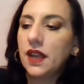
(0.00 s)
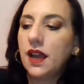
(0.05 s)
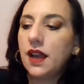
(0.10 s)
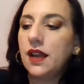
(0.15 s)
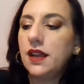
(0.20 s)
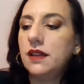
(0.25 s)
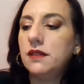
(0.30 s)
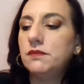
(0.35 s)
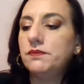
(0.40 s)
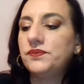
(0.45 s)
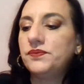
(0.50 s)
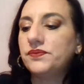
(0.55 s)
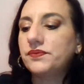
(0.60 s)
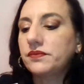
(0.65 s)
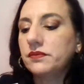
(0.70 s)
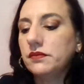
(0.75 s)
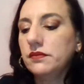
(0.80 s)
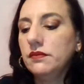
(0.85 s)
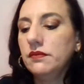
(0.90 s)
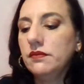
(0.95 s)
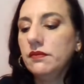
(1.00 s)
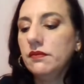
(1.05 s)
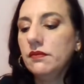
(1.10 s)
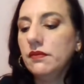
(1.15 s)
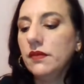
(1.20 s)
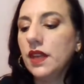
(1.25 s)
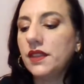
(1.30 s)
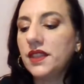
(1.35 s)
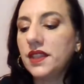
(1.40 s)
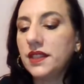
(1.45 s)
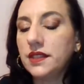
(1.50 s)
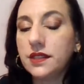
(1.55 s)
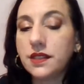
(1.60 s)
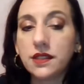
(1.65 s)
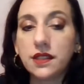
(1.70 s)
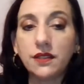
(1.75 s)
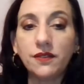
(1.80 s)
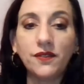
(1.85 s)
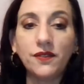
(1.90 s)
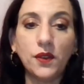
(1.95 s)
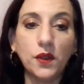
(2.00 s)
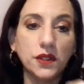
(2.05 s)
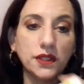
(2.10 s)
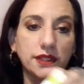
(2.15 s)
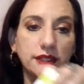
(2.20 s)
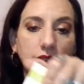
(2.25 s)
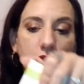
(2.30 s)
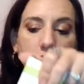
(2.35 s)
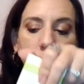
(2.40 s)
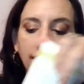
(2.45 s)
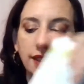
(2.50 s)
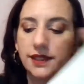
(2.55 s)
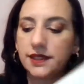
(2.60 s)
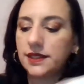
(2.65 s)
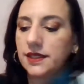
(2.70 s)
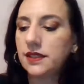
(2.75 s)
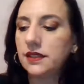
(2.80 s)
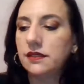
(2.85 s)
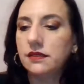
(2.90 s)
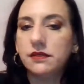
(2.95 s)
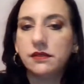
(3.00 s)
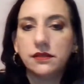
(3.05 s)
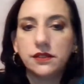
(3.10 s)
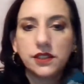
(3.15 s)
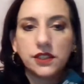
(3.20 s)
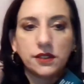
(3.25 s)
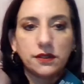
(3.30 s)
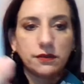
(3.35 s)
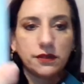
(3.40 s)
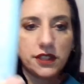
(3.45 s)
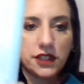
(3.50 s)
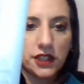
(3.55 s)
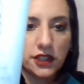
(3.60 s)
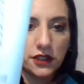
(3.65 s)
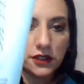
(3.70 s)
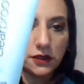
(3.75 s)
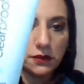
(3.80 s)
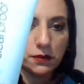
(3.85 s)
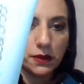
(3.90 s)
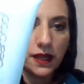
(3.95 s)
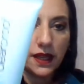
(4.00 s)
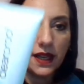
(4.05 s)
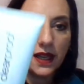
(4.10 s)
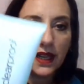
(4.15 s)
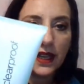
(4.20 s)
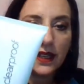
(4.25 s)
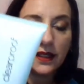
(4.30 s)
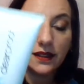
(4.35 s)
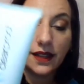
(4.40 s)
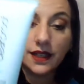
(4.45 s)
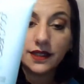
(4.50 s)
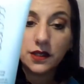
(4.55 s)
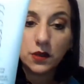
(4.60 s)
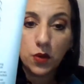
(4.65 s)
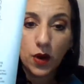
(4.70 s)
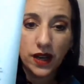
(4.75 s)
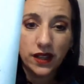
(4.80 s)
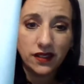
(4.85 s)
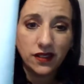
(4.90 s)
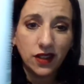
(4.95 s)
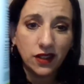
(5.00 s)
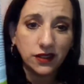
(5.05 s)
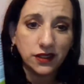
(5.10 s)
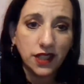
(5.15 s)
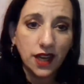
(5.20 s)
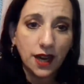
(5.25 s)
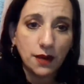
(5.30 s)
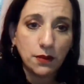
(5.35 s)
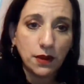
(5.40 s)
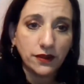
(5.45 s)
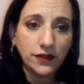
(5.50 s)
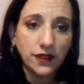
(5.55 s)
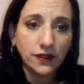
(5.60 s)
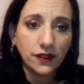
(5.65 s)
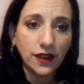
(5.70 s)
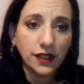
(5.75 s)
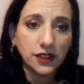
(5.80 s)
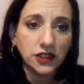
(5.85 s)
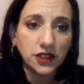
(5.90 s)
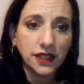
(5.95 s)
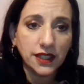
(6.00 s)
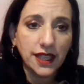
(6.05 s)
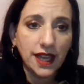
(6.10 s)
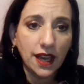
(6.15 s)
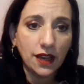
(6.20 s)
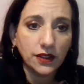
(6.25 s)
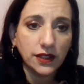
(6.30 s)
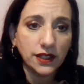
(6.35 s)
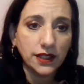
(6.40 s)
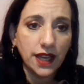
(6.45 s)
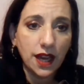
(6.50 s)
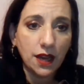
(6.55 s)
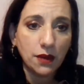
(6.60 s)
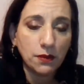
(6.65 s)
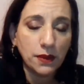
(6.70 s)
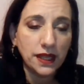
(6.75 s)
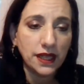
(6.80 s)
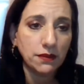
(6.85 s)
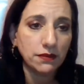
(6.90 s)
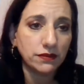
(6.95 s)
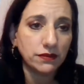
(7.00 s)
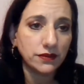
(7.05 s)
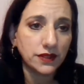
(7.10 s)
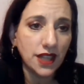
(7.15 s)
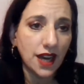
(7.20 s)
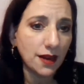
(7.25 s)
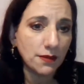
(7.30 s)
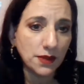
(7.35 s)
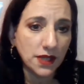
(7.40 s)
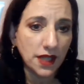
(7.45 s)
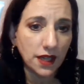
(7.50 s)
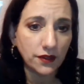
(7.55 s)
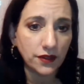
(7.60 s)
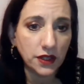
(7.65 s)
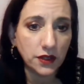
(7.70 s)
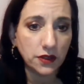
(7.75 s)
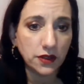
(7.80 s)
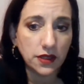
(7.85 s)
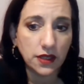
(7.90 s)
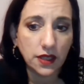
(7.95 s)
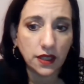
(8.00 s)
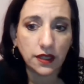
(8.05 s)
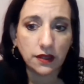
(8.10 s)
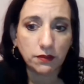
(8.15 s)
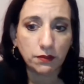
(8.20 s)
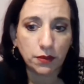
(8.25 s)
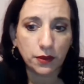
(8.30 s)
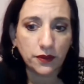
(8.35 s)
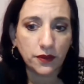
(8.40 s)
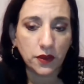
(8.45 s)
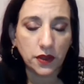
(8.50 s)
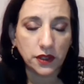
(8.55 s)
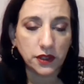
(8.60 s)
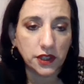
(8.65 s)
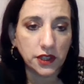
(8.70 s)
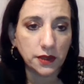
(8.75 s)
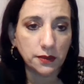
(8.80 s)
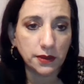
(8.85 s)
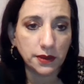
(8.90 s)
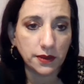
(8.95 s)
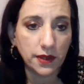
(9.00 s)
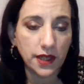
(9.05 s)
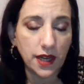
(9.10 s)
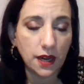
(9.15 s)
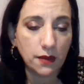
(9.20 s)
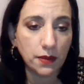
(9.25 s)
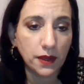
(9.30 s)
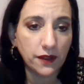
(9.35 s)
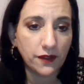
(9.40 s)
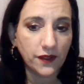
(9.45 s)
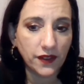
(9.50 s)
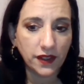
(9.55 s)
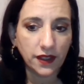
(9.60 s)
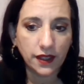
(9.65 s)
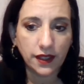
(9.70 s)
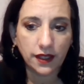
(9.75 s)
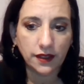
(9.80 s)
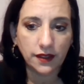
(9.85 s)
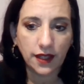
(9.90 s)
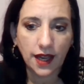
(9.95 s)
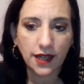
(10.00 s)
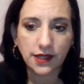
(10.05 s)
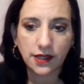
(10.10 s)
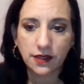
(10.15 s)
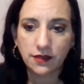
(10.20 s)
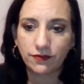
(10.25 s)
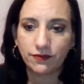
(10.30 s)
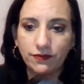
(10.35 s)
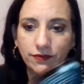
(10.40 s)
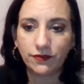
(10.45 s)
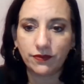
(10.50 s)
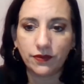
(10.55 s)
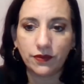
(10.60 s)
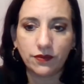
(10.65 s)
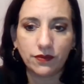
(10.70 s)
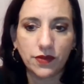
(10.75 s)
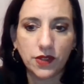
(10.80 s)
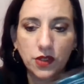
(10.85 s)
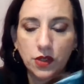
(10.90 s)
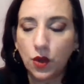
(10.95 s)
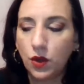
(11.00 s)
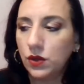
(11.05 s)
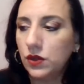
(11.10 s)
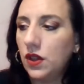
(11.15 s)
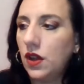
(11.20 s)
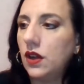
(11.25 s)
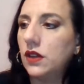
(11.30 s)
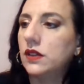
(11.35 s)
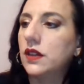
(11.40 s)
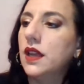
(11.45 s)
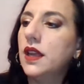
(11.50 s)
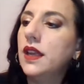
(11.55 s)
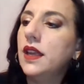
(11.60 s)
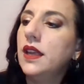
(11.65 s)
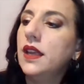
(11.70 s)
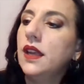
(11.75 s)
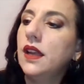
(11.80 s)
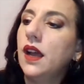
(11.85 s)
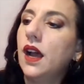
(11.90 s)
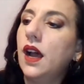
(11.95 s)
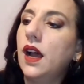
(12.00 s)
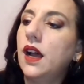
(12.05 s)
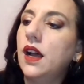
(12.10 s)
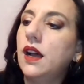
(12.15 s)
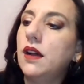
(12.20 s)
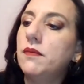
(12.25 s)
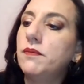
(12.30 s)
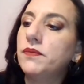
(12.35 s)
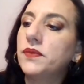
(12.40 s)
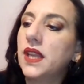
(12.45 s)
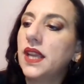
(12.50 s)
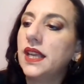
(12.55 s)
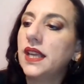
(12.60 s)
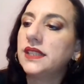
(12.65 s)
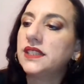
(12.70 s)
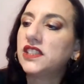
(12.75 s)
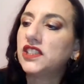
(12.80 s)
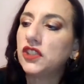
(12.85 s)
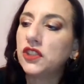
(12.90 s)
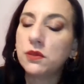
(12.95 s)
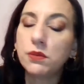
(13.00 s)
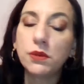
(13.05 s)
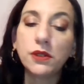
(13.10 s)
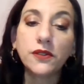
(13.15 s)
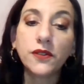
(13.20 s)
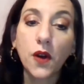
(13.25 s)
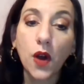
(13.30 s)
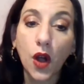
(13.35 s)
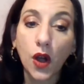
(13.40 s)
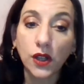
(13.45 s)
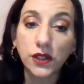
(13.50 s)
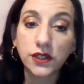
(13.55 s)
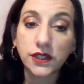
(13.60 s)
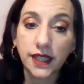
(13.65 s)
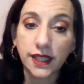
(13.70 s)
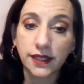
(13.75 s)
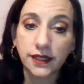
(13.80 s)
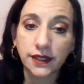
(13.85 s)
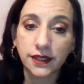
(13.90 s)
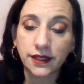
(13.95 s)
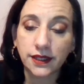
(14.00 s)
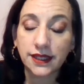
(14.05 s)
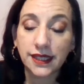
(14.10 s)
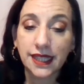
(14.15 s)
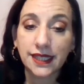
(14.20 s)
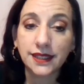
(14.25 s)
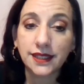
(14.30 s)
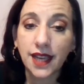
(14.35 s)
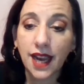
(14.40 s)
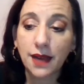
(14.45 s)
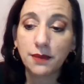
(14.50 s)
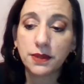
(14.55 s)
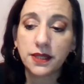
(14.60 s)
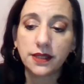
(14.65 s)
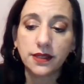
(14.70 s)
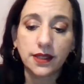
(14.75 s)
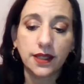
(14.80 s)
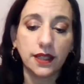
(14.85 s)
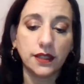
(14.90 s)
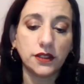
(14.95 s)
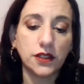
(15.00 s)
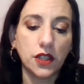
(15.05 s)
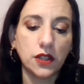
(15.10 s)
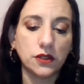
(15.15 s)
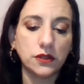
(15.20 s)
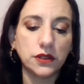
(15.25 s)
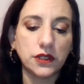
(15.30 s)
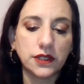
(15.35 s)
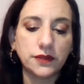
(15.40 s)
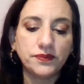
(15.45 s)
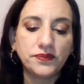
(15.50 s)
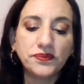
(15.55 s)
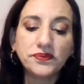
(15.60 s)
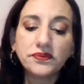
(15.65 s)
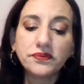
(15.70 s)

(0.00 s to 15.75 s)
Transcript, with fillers: Um, this is the full size tube it lasts quite a long time. I've never actually counted how many times I've used it before tubes run out, but I feel like it lasts so long. Um, it's suitable for all skin skin types and skin tones.